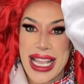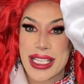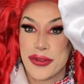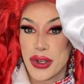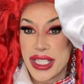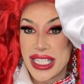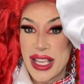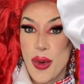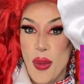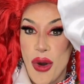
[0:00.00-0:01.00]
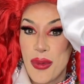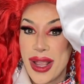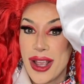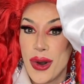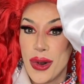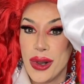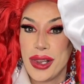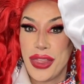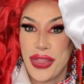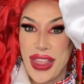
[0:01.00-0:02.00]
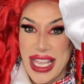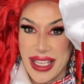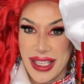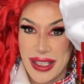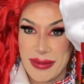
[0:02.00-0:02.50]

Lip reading: is voicing what we all think,